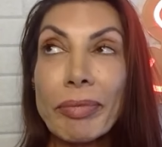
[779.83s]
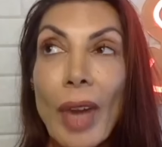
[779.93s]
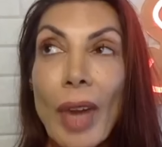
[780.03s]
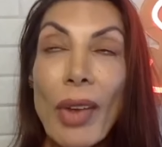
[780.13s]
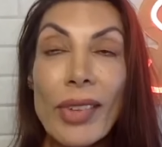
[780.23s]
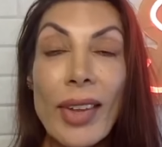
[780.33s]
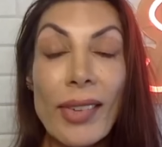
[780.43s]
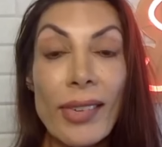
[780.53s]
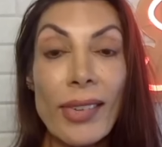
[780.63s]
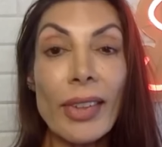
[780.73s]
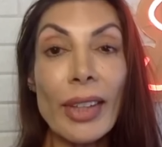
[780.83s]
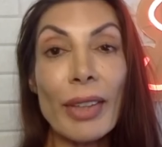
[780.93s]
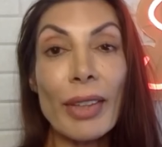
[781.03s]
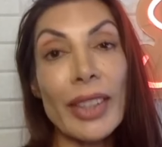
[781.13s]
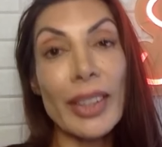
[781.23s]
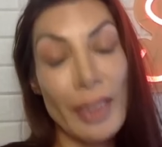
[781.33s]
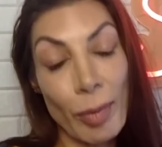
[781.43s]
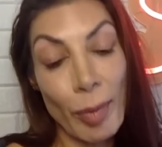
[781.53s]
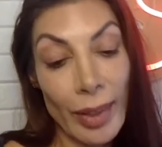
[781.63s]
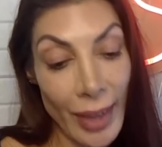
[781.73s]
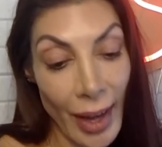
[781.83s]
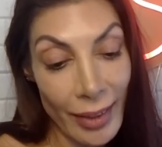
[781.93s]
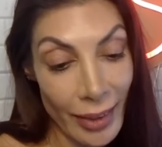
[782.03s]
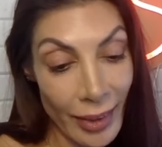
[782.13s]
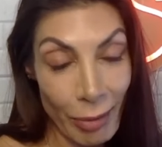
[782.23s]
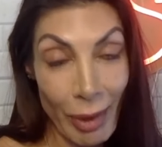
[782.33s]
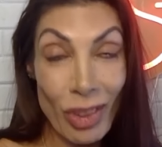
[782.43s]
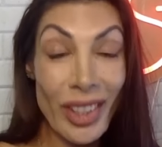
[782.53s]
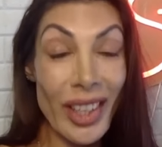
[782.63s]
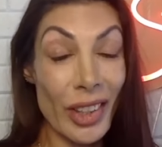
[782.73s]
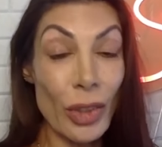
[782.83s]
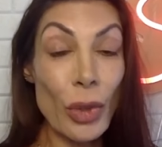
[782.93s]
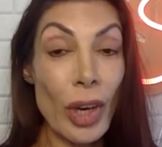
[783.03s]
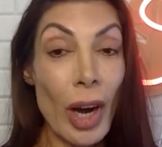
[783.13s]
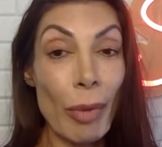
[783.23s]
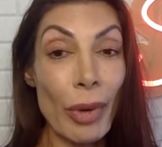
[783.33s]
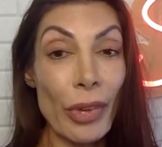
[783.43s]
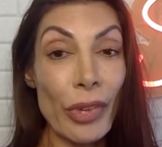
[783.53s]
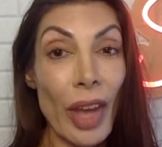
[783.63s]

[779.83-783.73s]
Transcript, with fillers: I wasn't necessarily friendly to the male talent, especially like the newcomers.